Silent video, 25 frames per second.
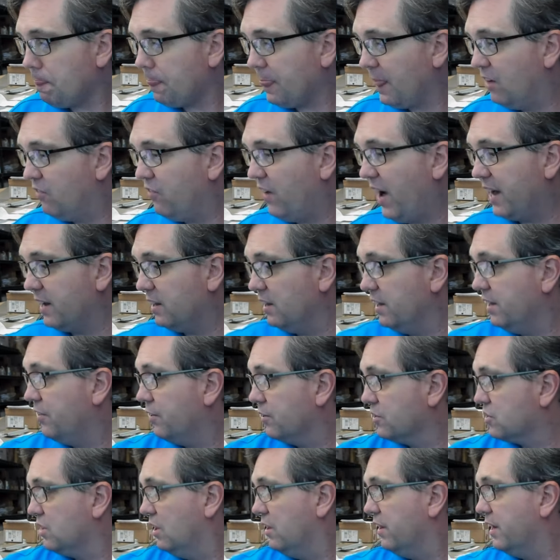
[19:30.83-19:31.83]
Finally,
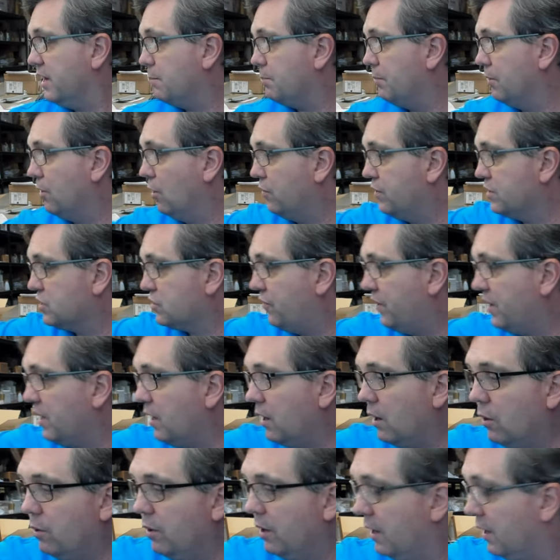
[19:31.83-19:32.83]
there's a link below this
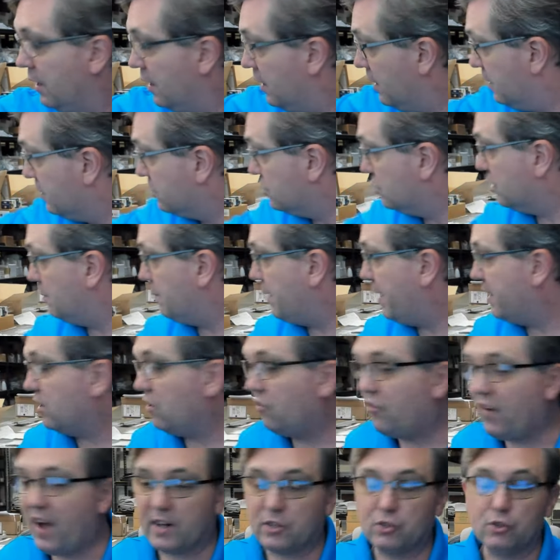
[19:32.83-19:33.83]
video to the
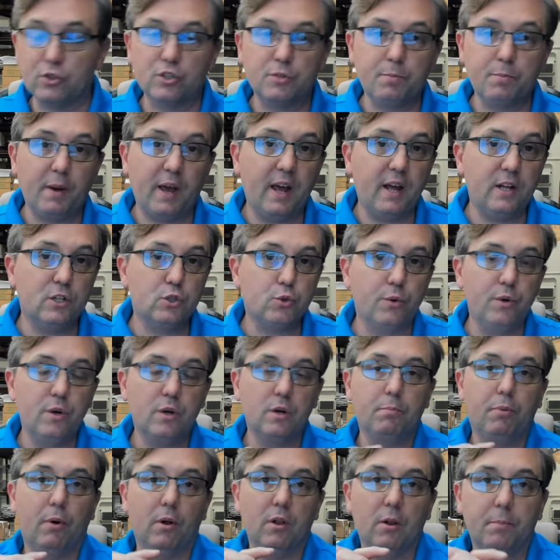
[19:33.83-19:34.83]
manufacturer's page where you
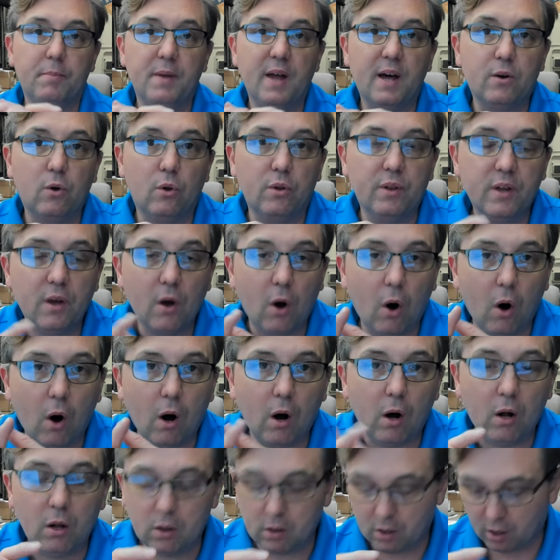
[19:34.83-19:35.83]
can pull up not only
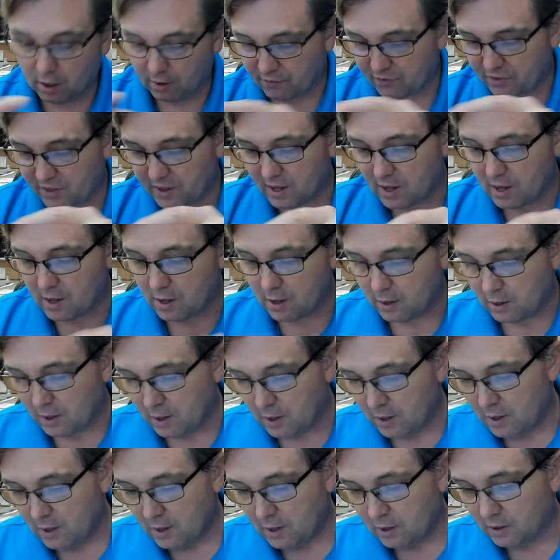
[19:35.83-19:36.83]
all of the
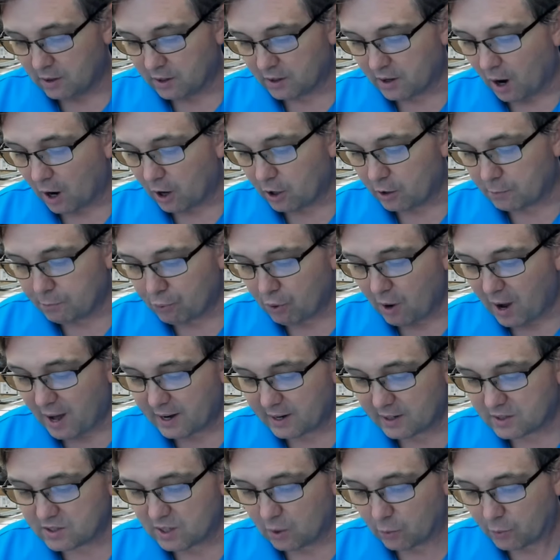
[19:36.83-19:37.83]
LaGard
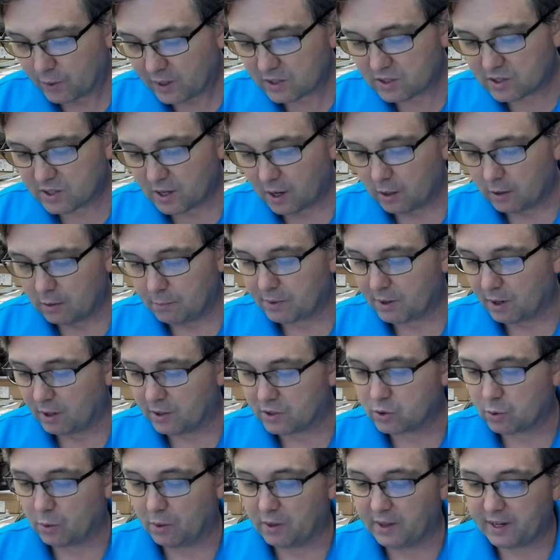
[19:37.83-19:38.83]
products that we sell, but
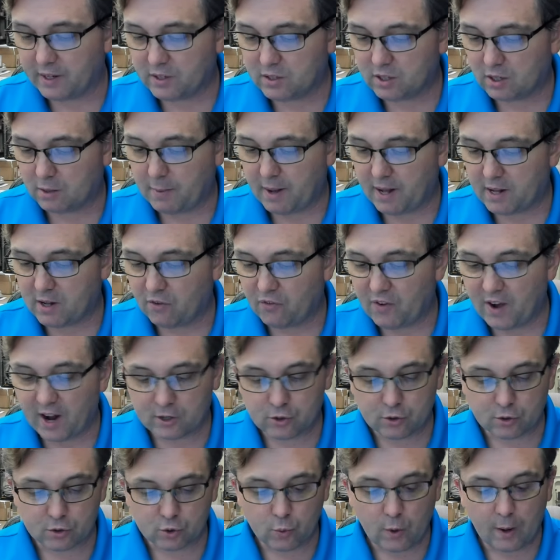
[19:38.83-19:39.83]
also a link to the
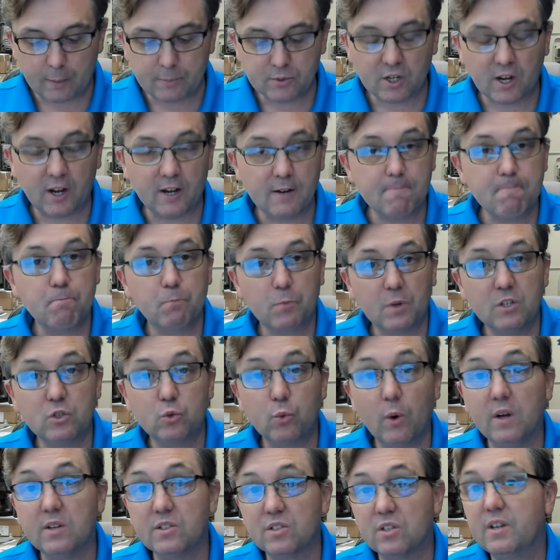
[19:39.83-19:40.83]
manufacturer's website, as
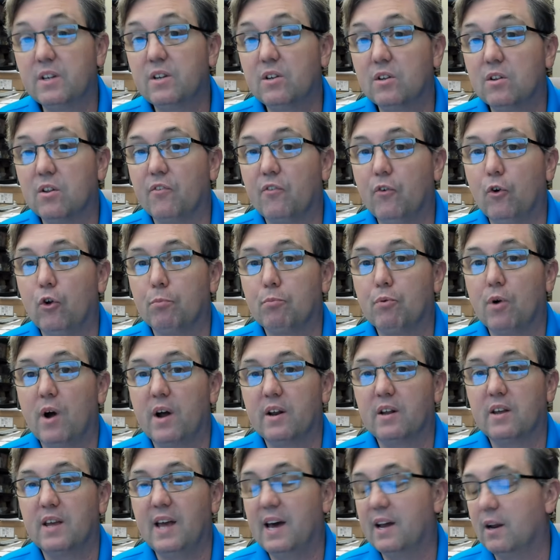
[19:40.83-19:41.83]
well as a link to the full
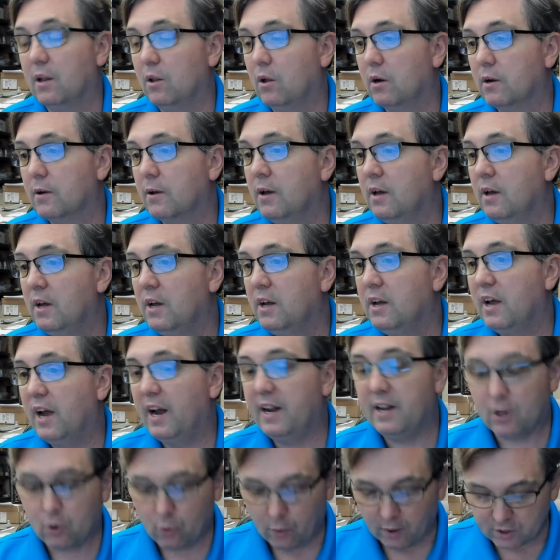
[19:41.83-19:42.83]
product catalog.
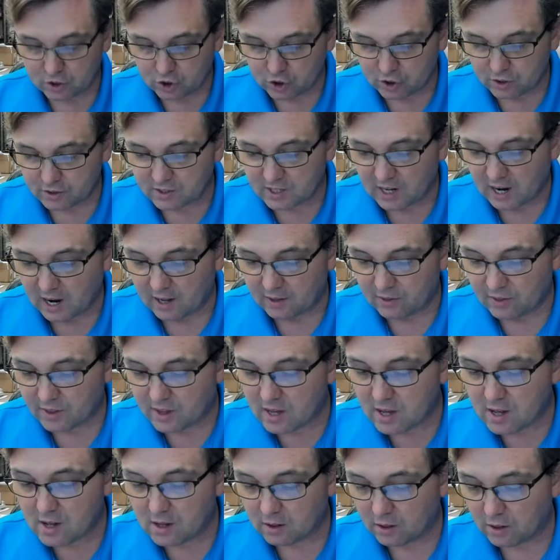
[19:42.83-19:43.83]
Any questions on
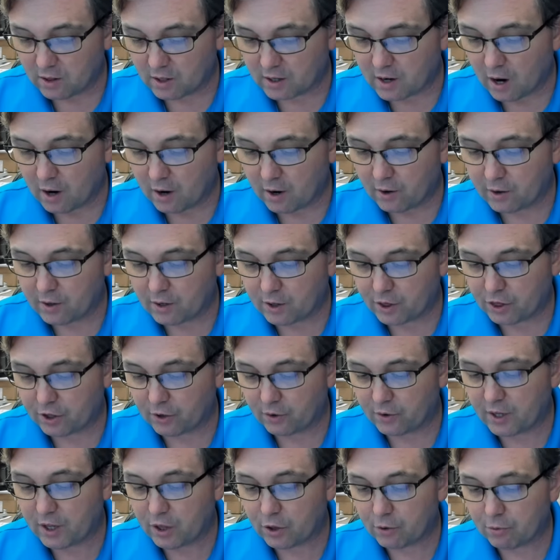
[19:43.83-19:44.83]
the LaGard
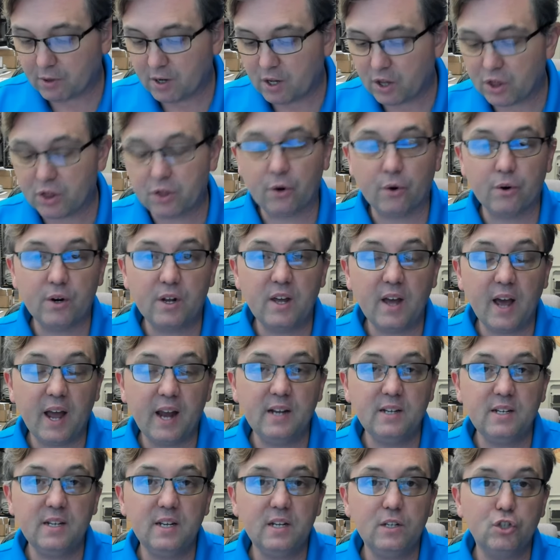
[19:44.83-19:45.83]
3330
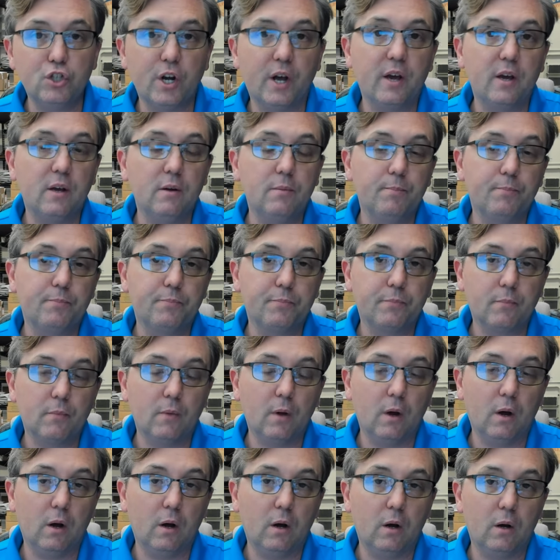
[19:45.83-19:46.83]
ADJ
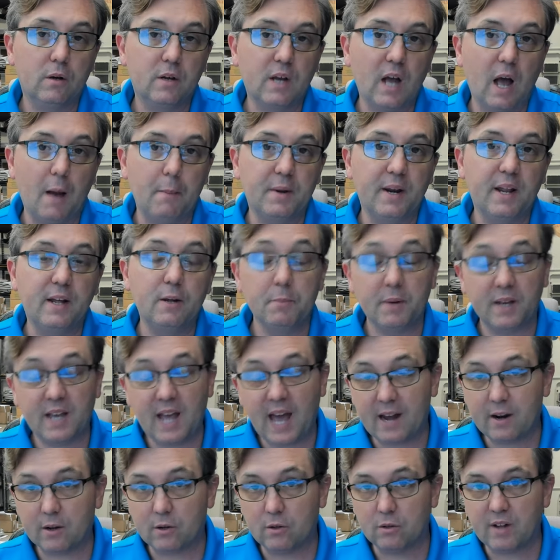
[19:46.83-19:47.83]
uh,
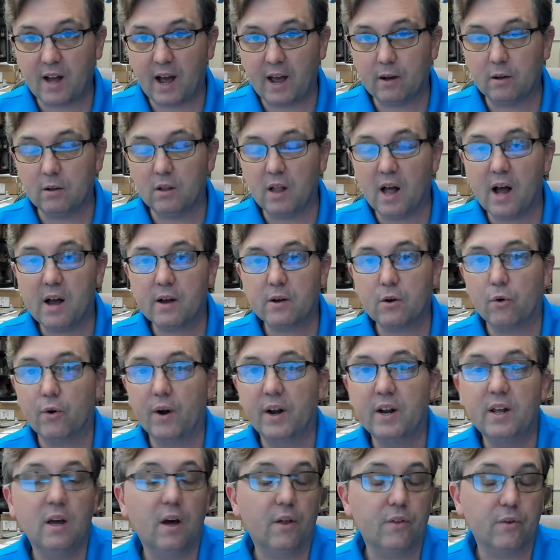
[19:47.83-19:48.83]
mechanical dial lock or
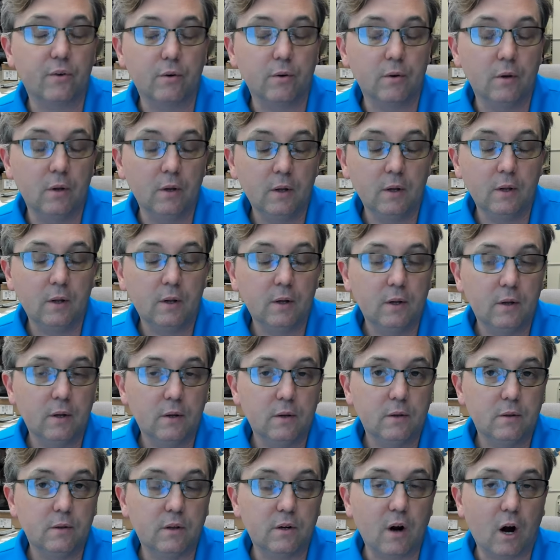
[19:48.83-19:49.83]
any other?
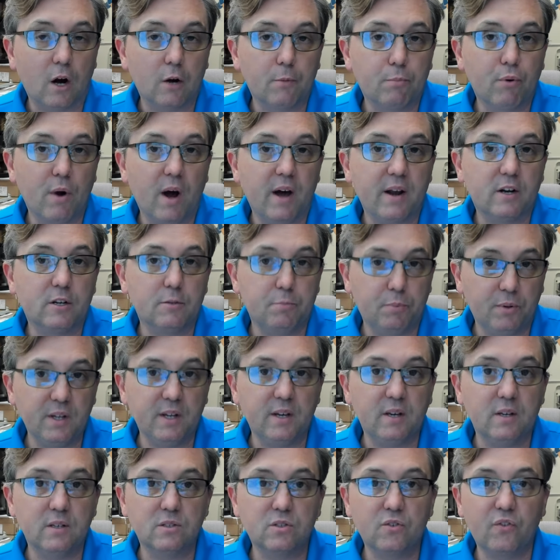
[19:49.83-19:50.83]
LaGard product,
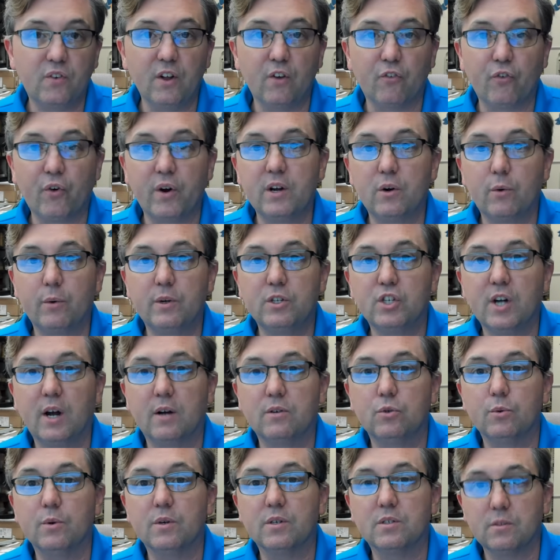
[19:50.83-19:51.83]
please feel free to reach out
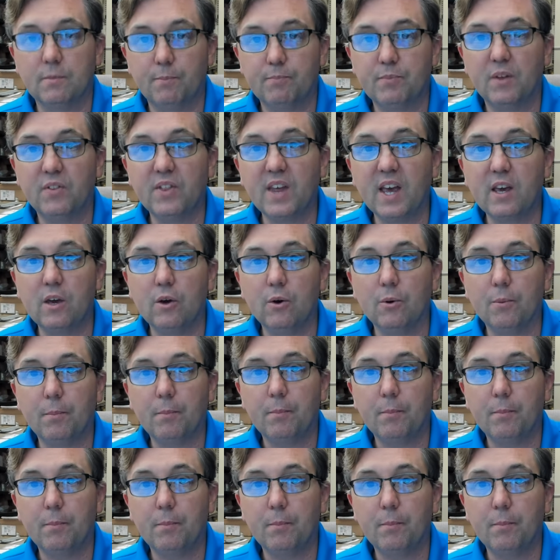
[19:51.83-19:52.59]
to us. And thank you.